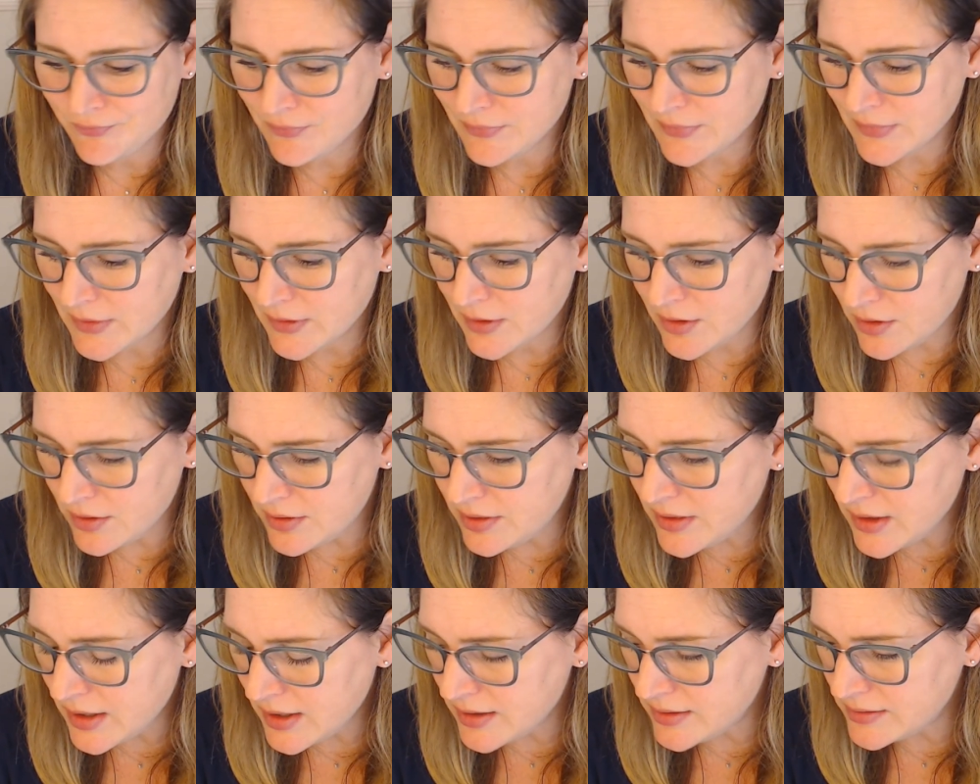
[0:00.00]
good
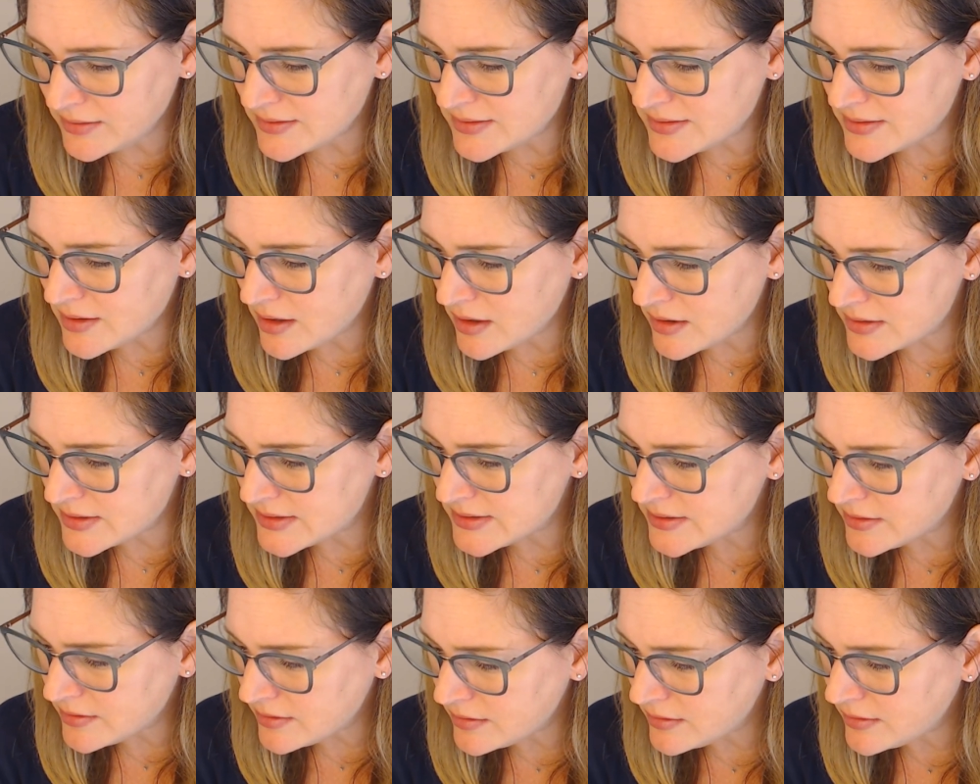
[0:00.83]
things are
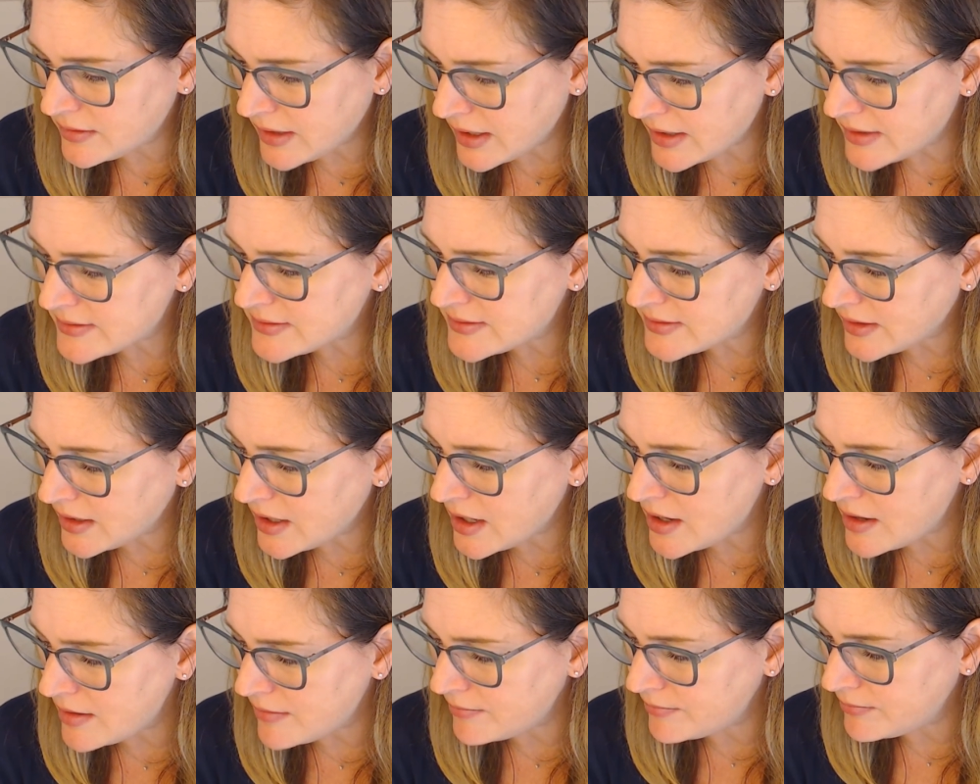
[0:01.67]
still yet to
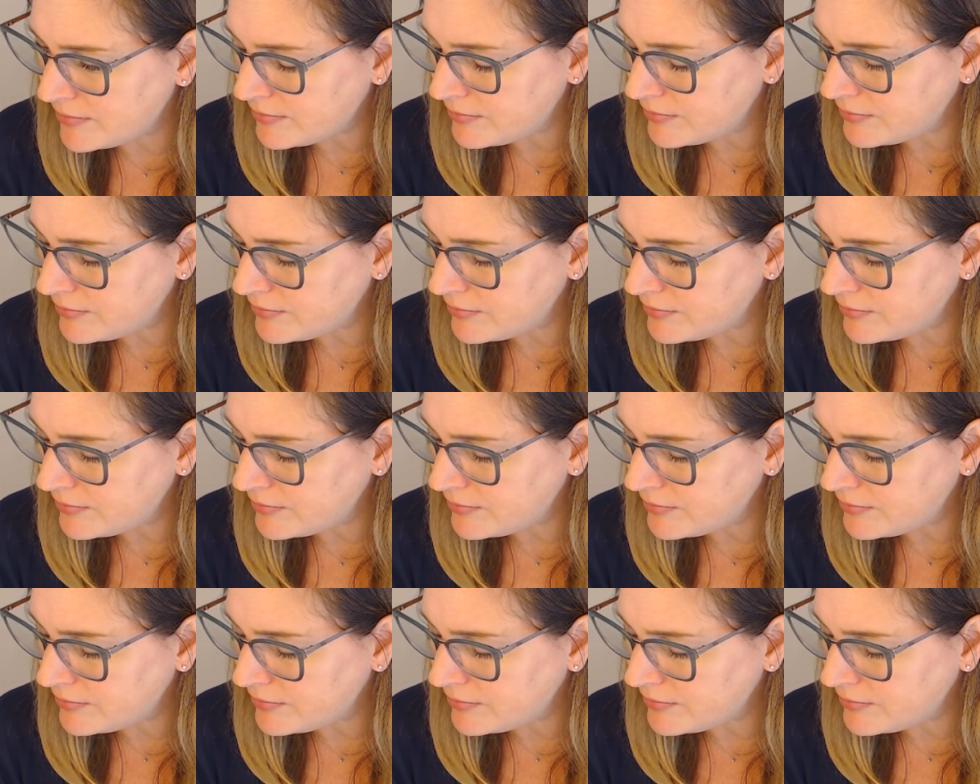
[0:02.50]
come.